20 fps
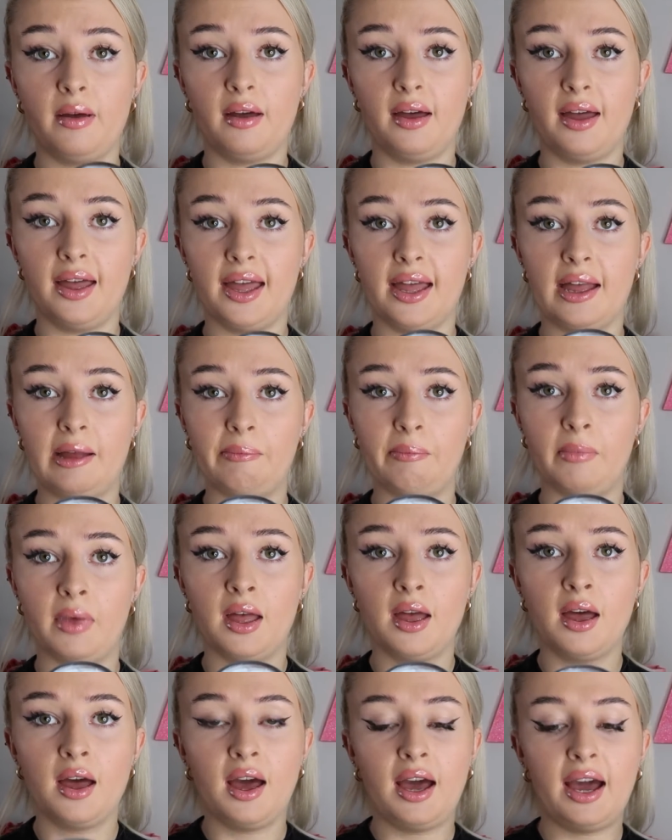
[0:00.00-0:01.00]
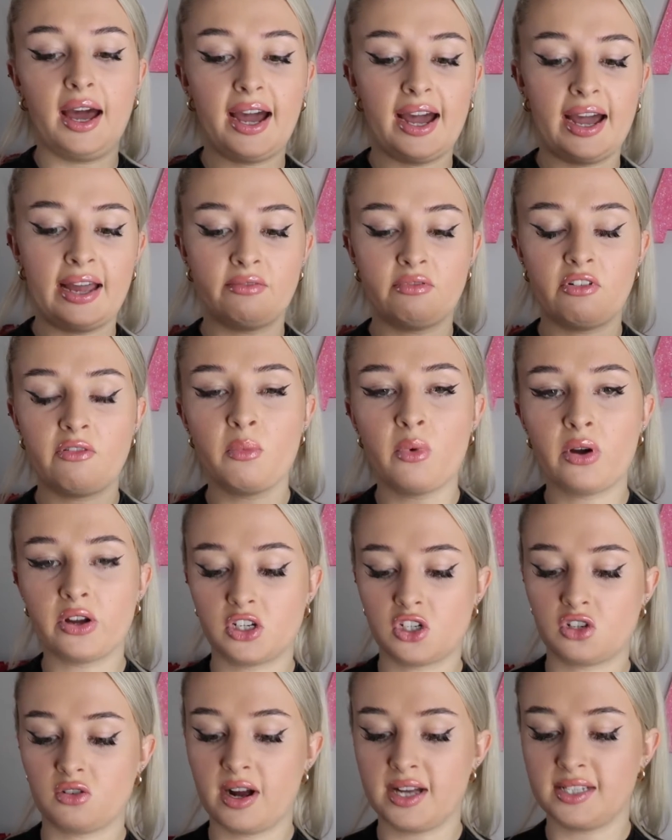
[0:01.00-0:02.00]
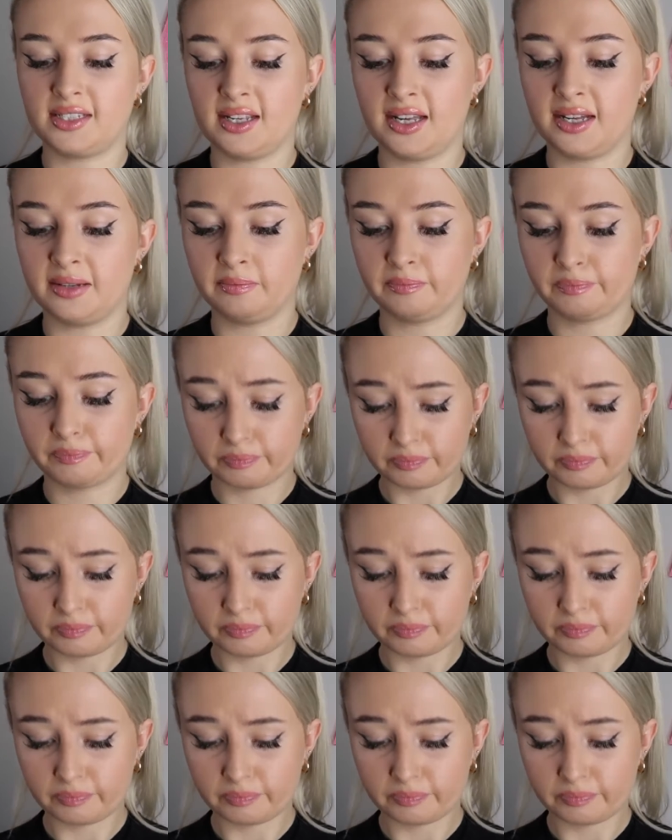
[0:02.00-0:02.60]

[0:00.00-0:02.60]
And with moisturizer,